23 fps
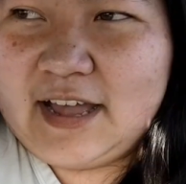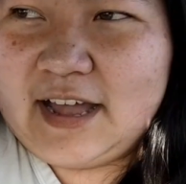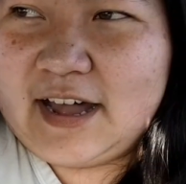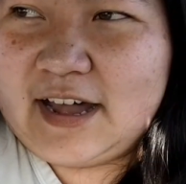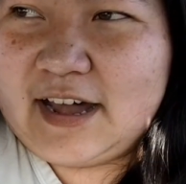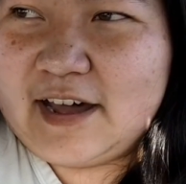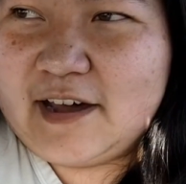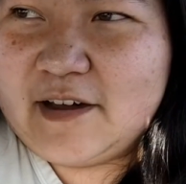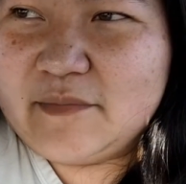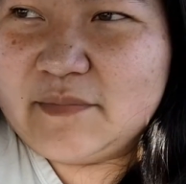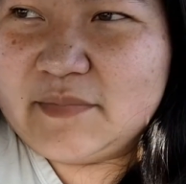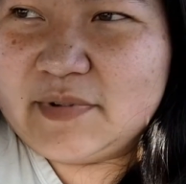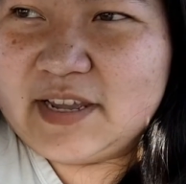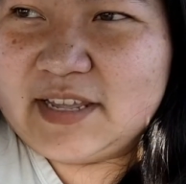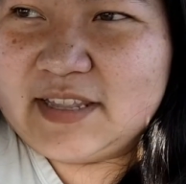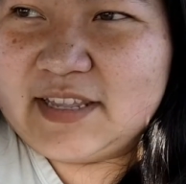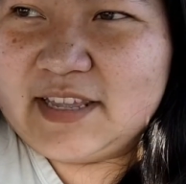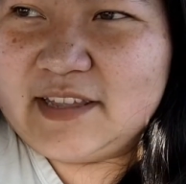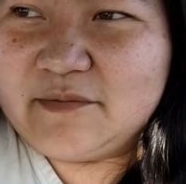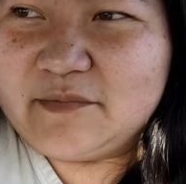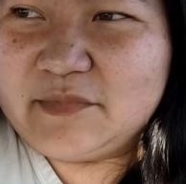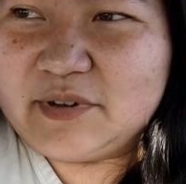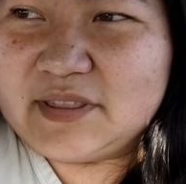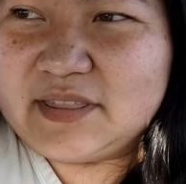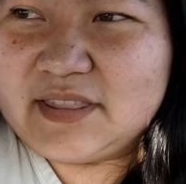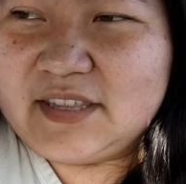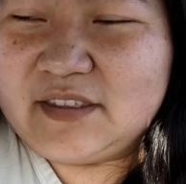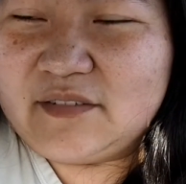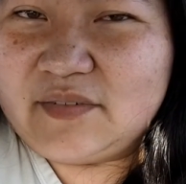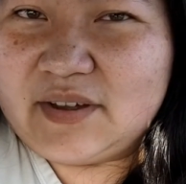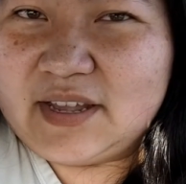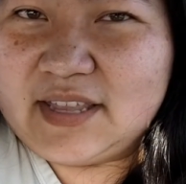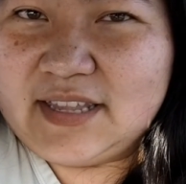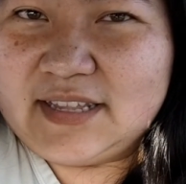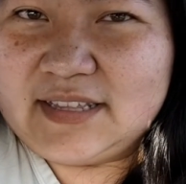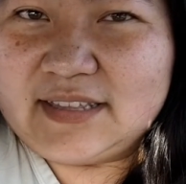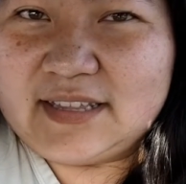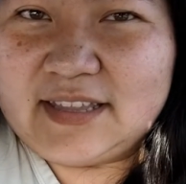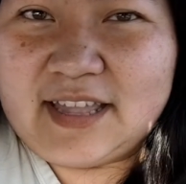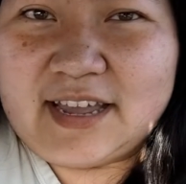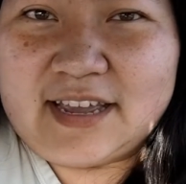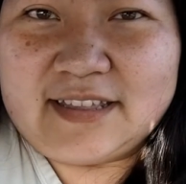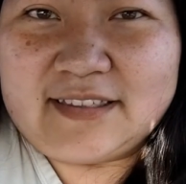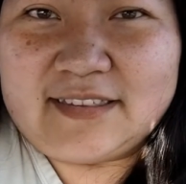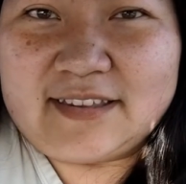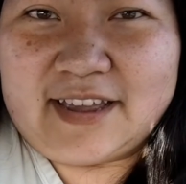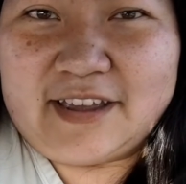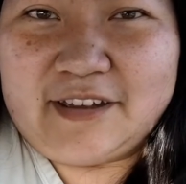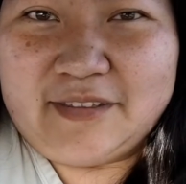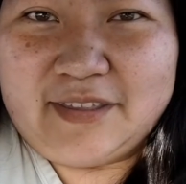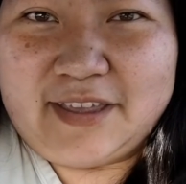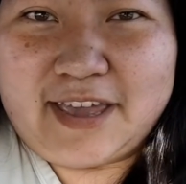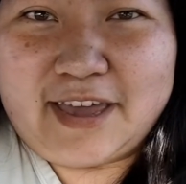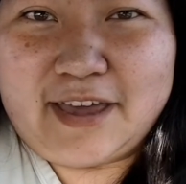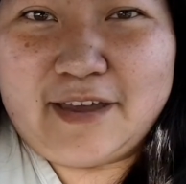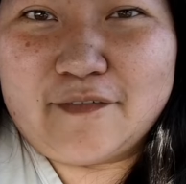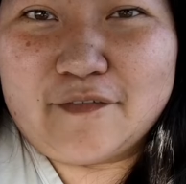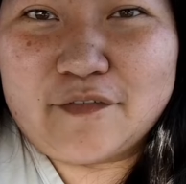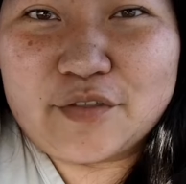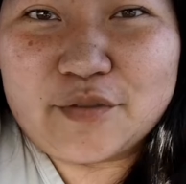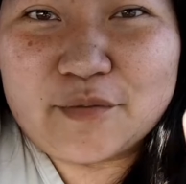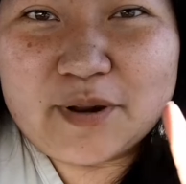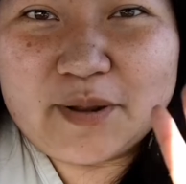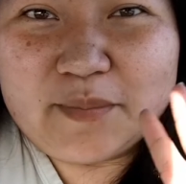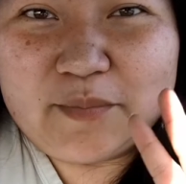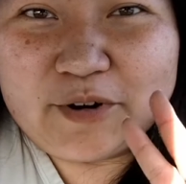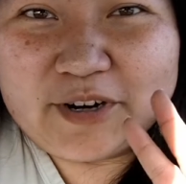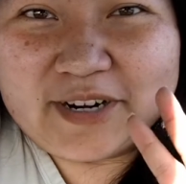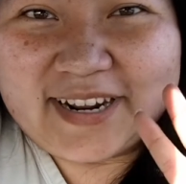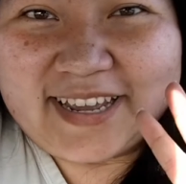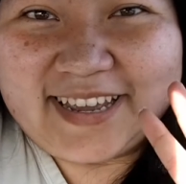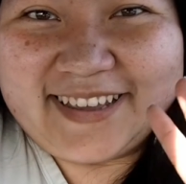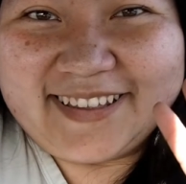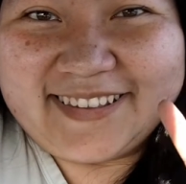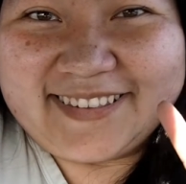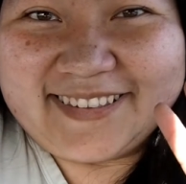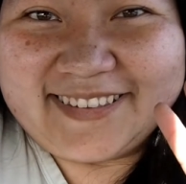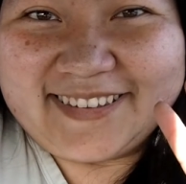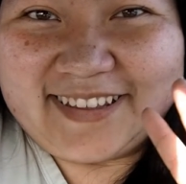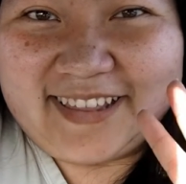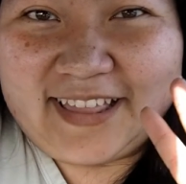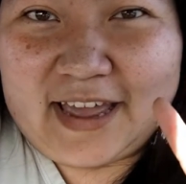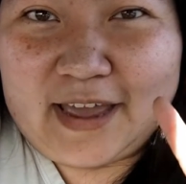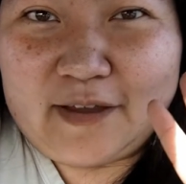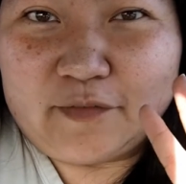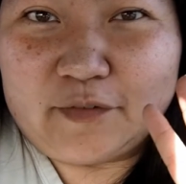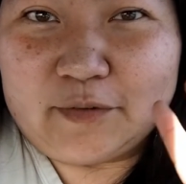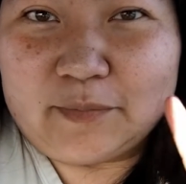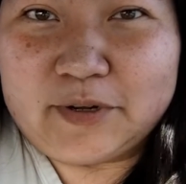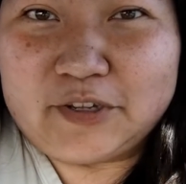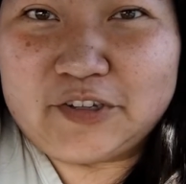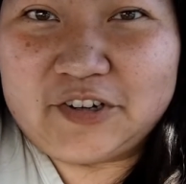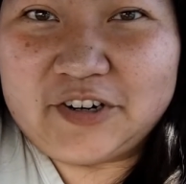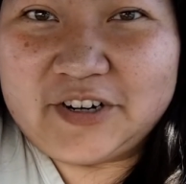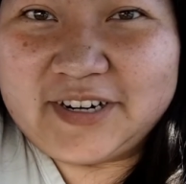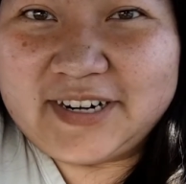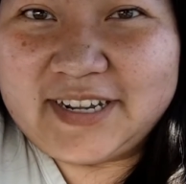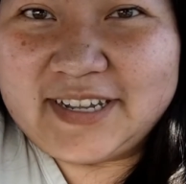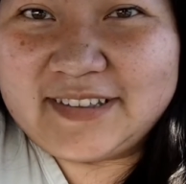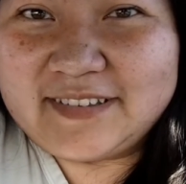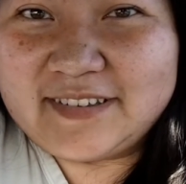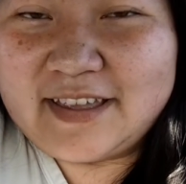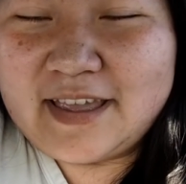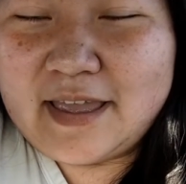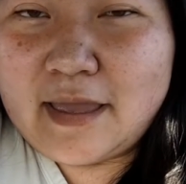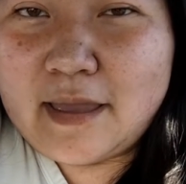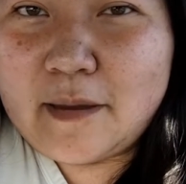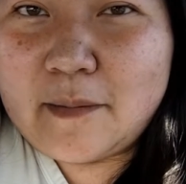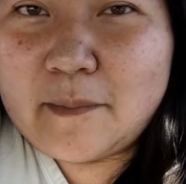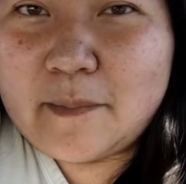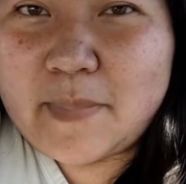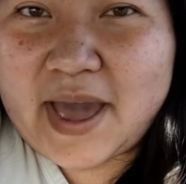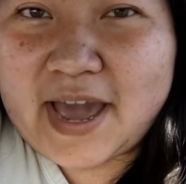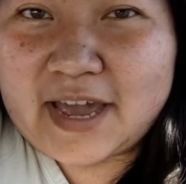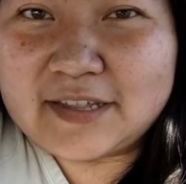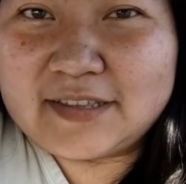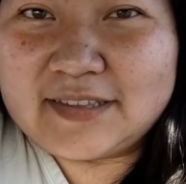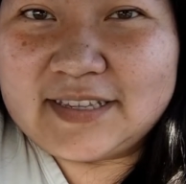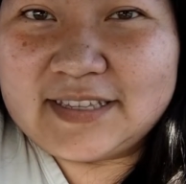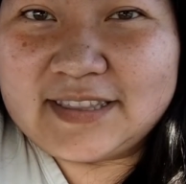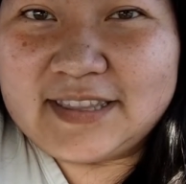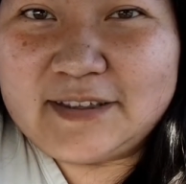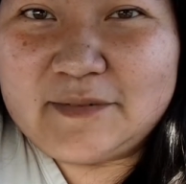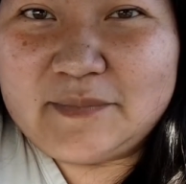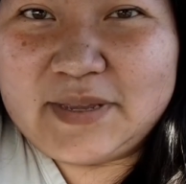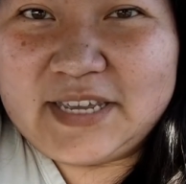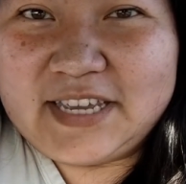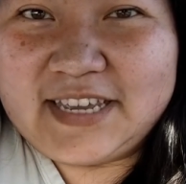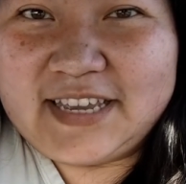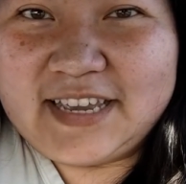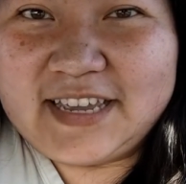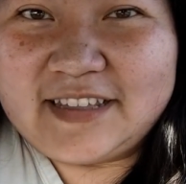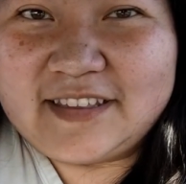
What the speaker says: And then with these Violent Delights, I only have 3 more days until I have to return it back to Libby.